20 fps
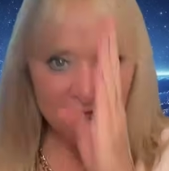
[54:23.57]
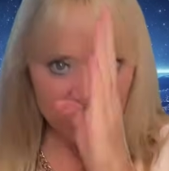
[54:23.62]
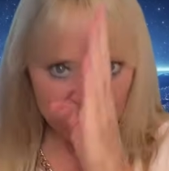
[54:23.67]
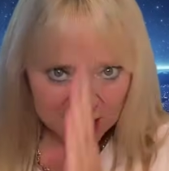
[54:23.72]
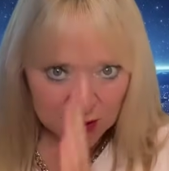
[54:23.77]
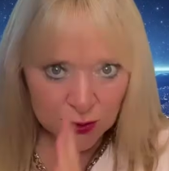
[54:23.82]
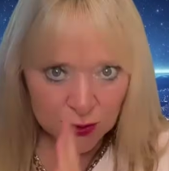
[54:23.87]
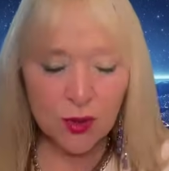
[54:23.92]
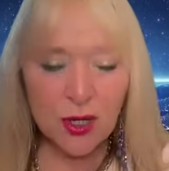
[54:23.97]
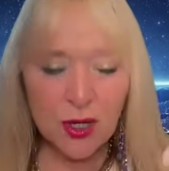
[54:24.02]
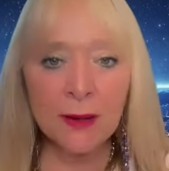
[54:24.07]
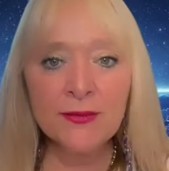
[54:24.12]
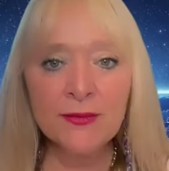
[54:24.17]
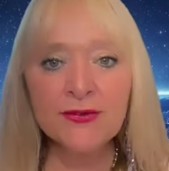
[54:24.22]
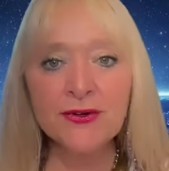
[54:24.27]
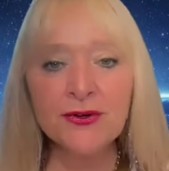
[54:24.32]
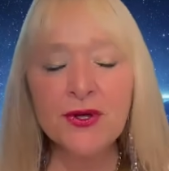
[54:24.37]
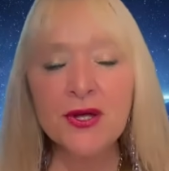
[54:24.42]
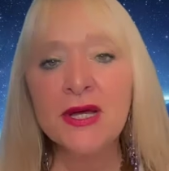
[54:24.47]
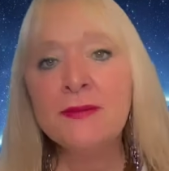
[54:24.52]
It's all come
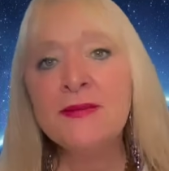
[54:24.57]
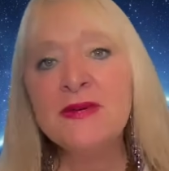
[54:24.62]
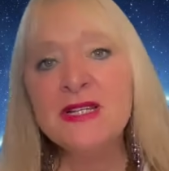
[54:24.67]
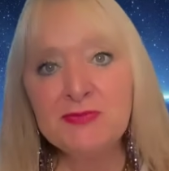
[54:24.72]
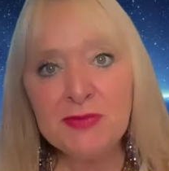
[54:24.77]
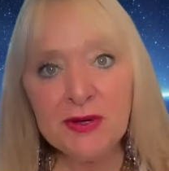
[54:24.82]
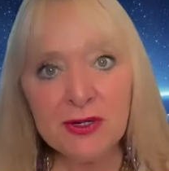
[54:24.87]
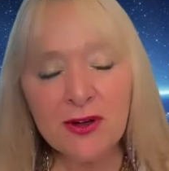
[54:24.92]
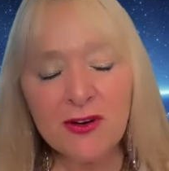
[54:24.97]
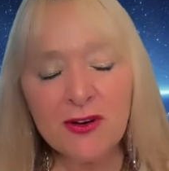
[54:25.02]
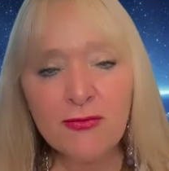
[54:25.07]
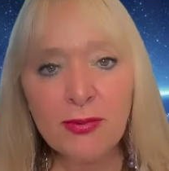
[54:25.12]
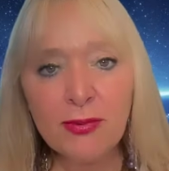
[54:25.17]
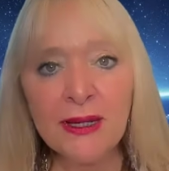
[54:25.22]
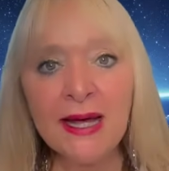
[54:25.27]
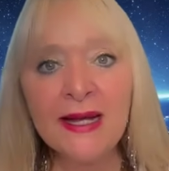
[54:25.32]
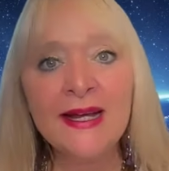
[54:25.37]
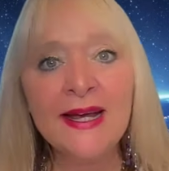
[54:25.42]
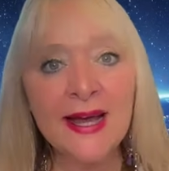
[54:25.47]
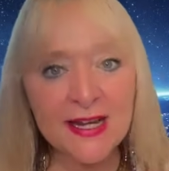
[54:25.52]
through him. He's been off
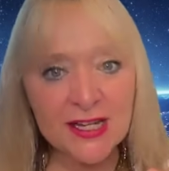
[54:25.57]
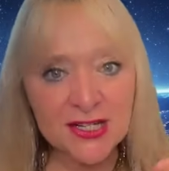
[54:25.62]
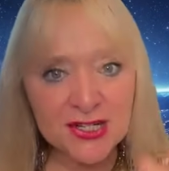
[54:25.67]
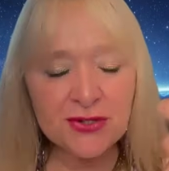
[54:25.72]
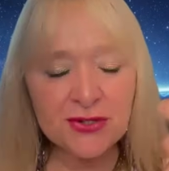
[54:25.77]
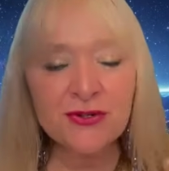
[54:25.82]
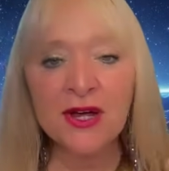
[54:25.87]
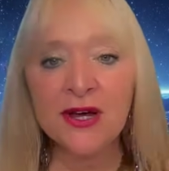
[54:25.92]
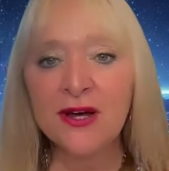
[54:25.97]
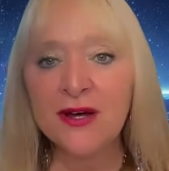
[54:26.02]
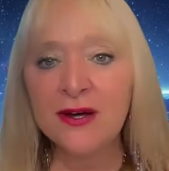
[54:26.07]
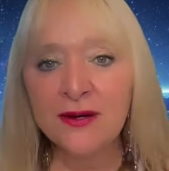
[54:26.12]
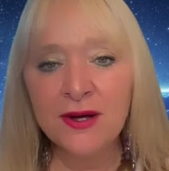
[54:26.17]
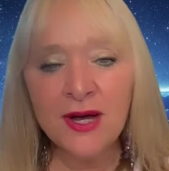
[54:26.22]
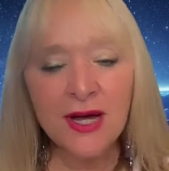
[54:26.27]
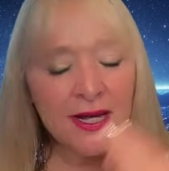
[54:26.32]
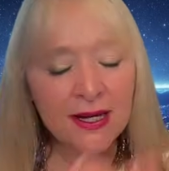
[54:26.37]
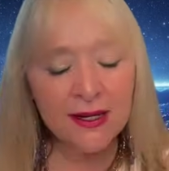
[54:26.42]
planet, as you know.